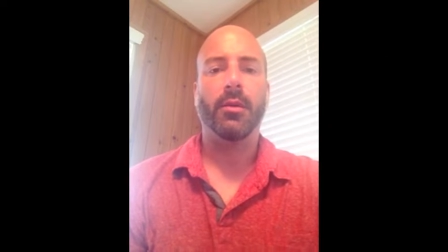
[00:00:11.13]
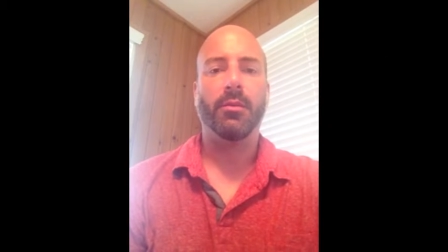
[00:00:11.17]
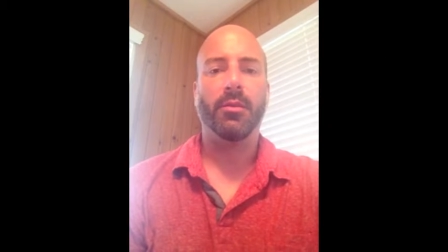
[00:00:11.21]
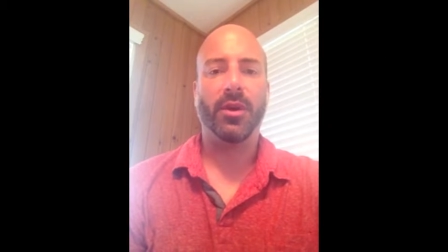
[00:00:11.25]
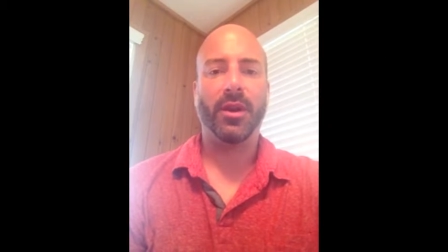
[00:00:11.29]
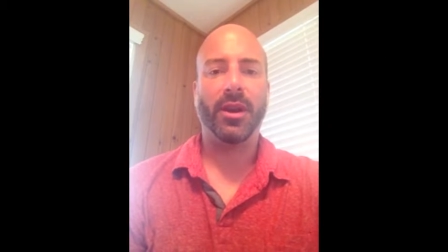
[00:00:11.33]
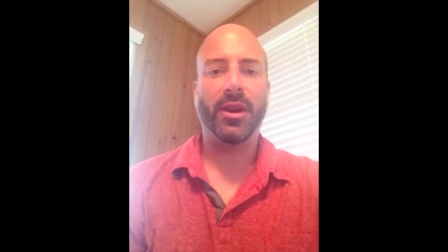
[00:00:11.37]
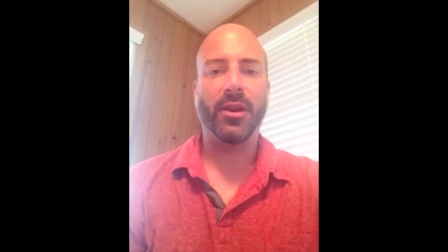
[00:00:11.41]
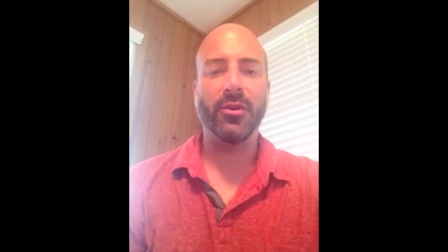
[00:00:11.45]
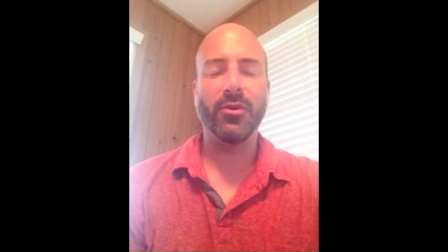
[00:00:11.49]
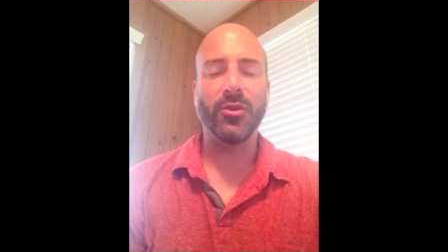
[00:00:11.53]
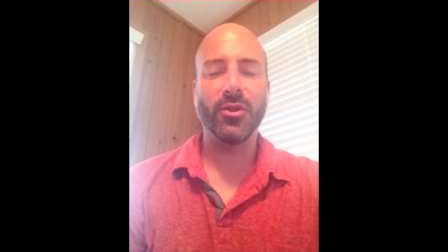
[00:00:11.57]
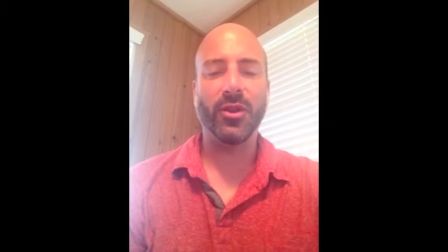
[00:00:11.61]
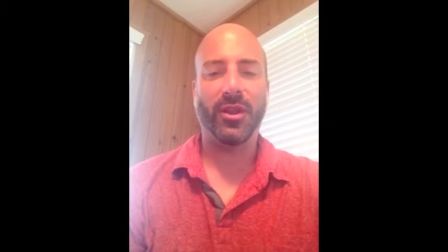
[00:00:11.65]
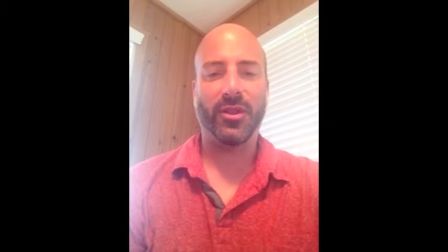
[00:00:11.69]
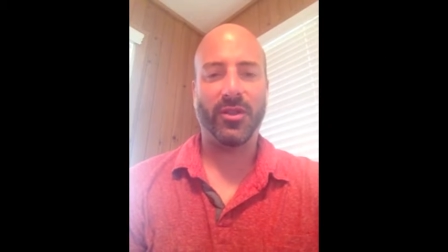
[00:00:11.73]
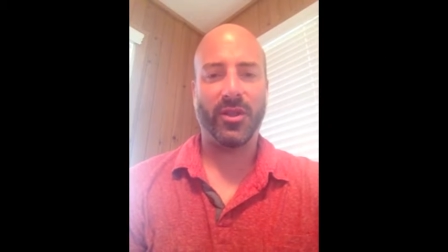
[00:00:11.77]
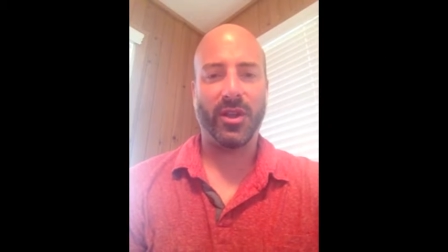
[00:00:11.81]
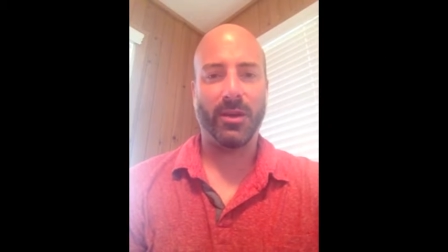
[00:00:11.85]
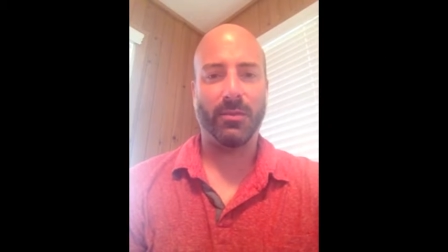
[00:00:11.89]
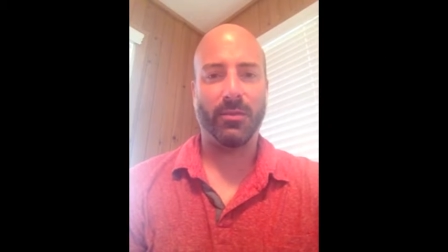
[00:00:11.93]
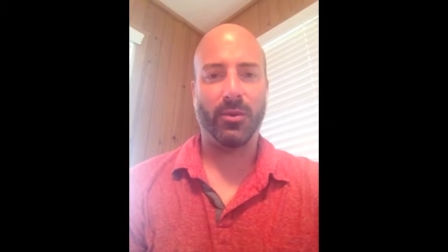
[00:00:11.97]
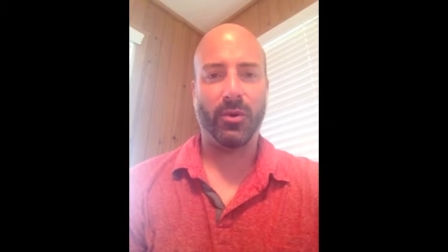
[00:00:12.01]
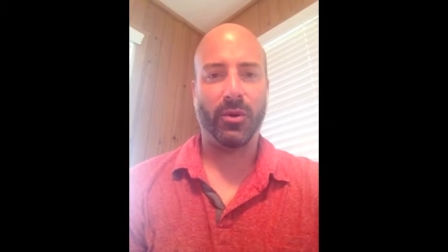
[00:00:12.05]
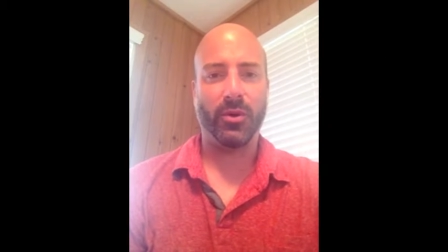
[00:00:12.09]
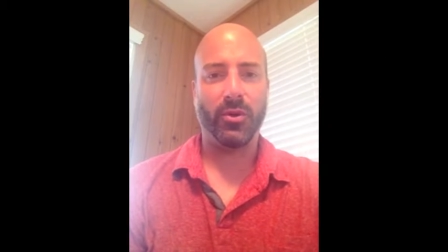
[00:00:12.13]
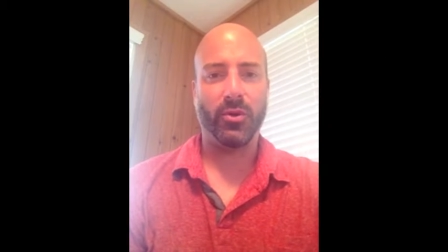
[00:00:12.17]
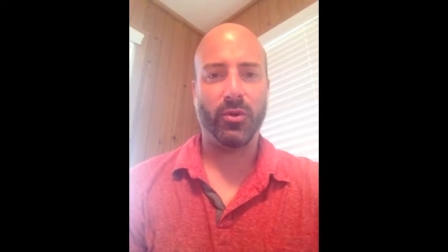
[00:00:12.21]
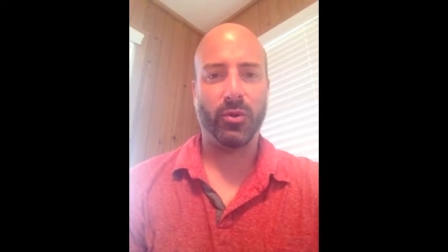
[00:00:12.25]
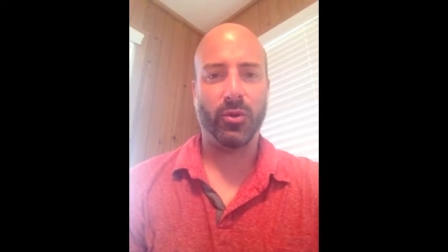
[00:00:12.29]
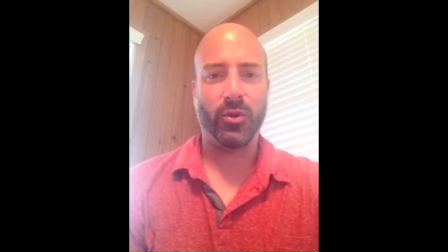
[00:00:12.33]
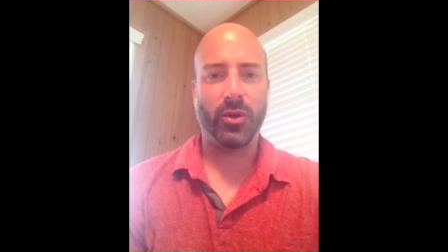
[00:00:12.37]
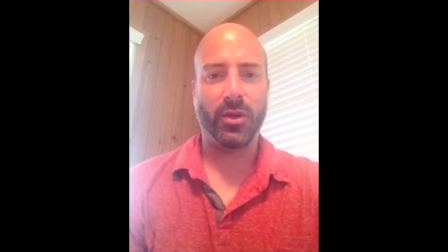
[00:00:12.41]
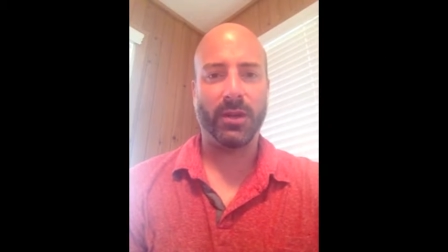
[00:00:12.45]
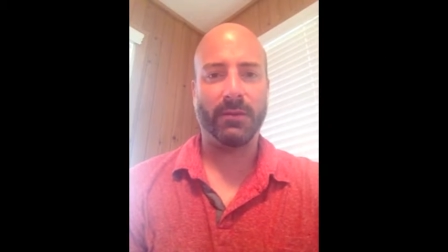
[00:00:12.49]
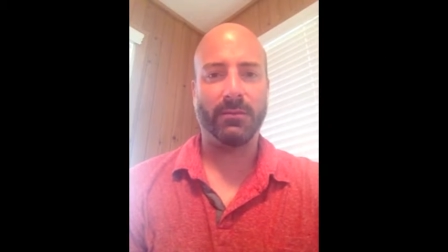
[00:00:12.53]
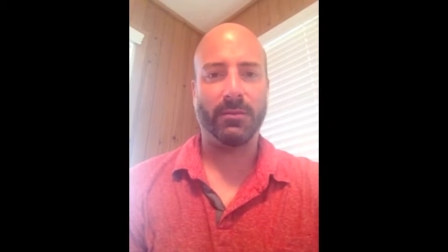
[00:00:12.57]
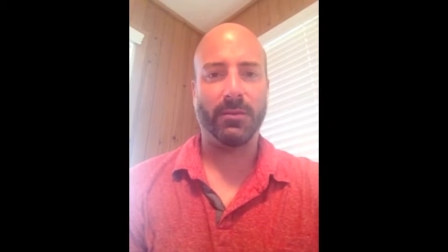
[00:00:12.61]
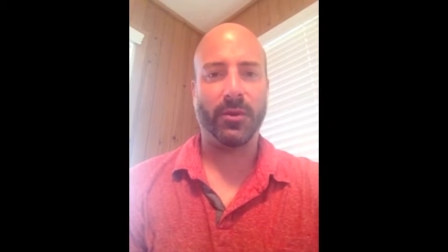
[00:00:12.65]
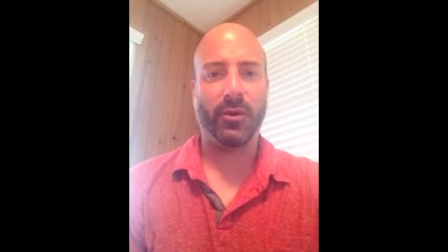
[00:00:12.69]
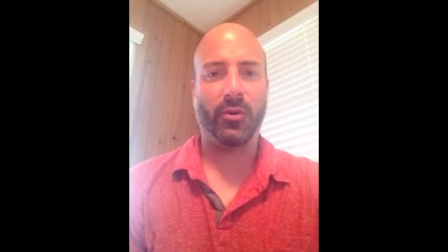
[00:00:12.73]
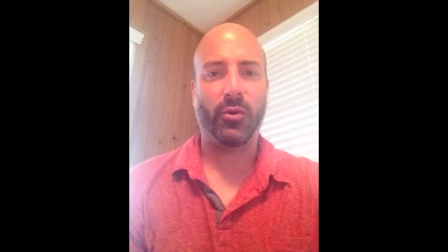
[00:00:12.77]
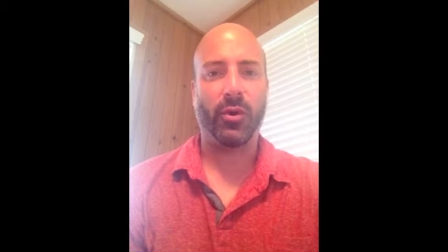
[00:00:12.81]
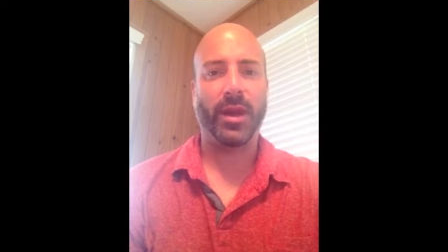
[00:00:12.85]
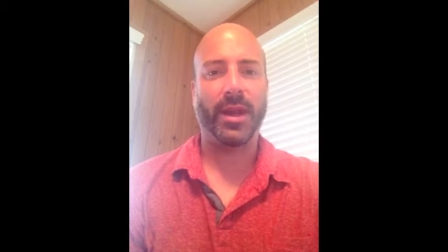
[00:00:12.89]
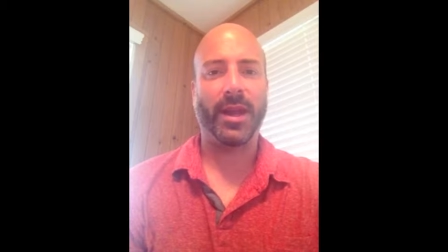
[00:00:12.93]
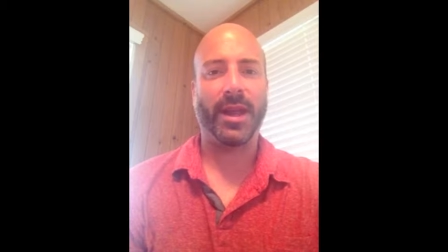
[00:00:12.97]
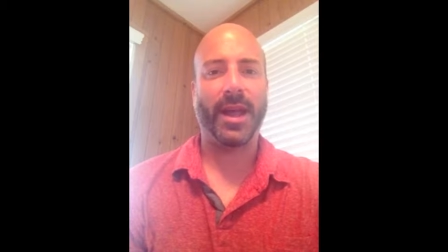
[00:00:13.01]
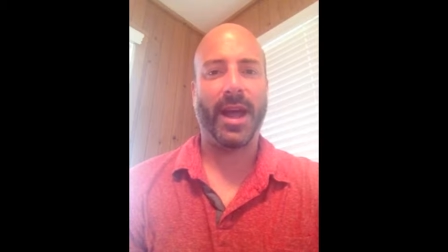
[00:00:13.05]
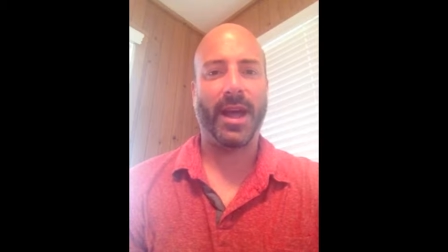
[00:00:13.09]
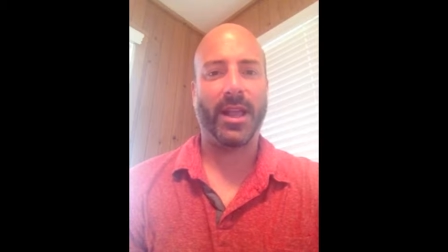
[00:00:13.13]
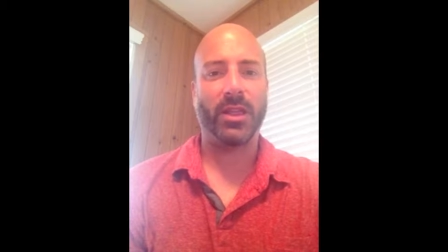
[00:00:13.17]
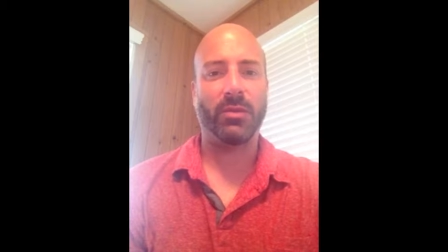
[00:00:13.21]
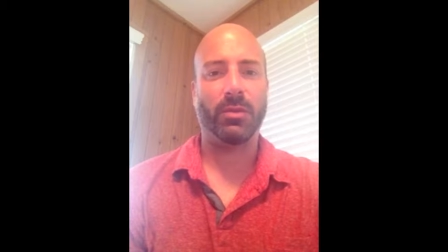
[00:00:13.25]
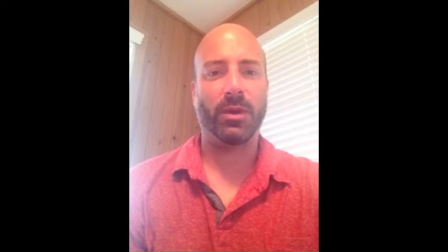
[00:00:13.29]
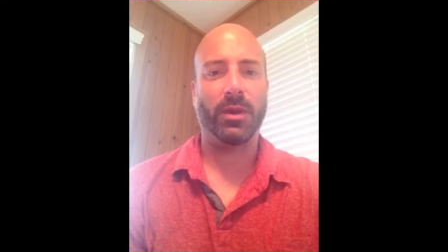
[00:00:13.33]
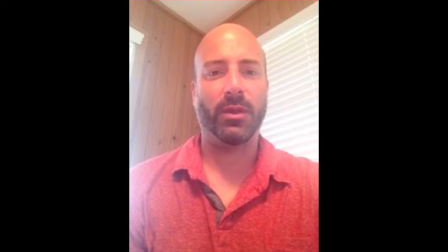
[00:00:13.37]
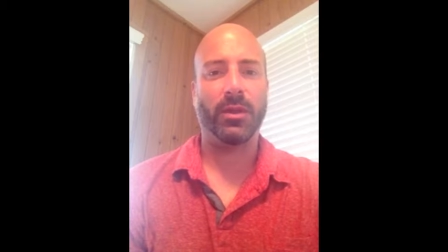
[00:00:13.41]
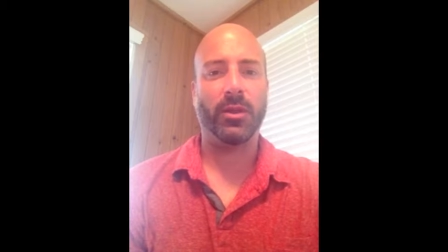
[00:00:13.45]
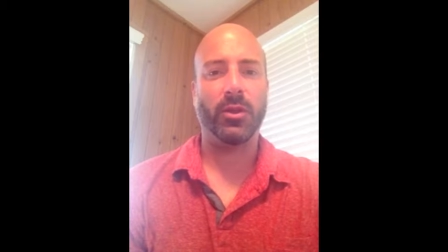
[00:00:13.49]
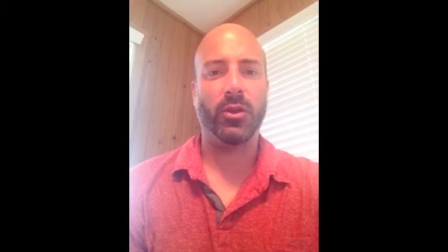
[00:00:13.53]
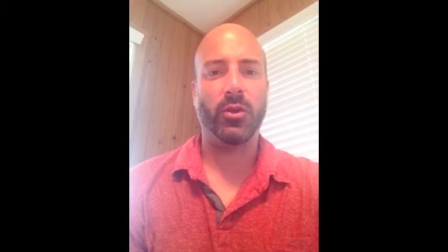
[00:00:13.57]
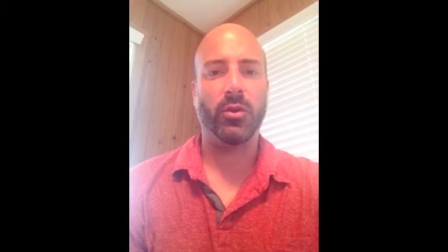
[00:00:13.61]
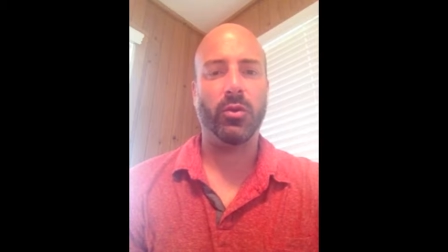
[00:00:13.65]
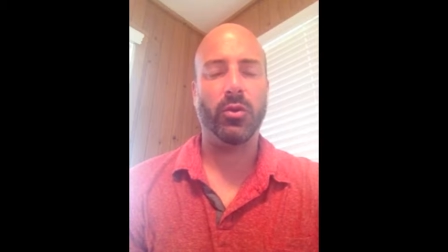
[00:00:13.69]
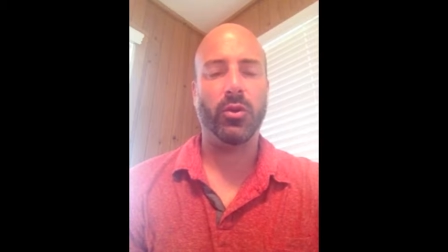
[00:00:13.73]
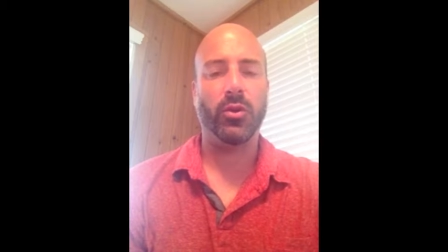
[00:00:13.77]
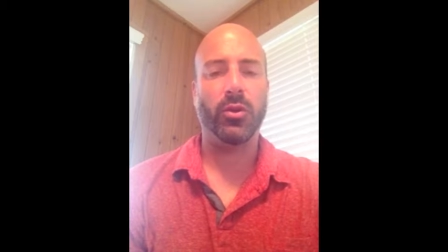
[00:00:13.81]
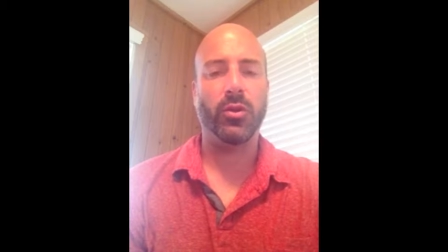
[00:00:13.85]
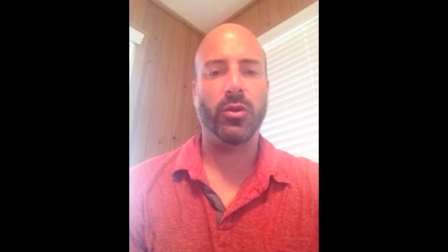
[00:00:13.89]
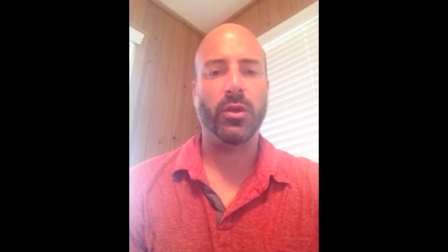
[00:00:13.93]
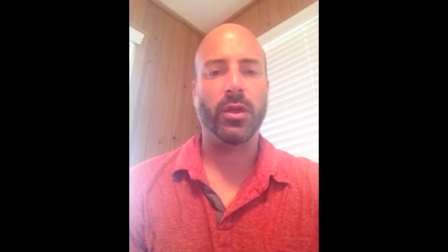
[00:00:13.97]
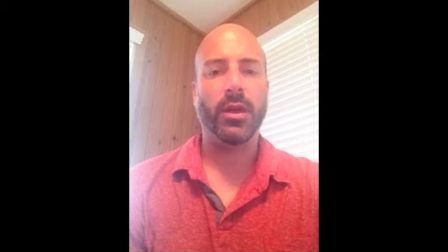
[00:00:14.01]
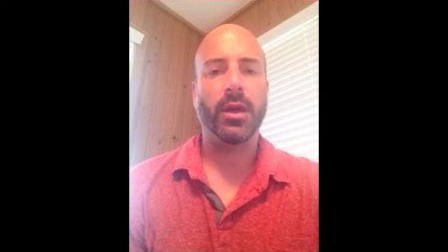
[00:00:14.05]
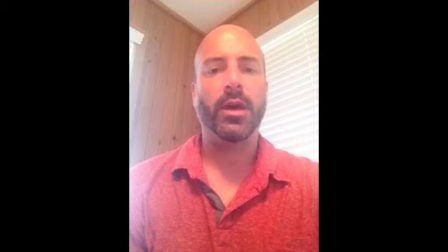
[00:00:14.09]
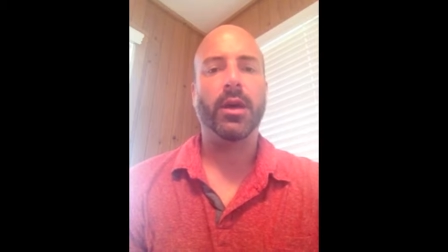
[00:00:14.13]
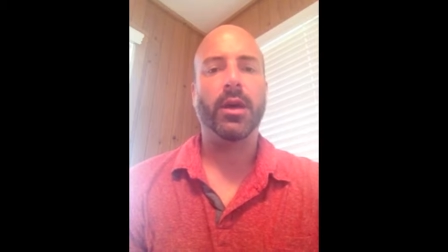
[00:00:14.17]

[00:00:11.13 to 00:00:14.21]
But here's an example, as you'll see from The Great Gatsby, that uses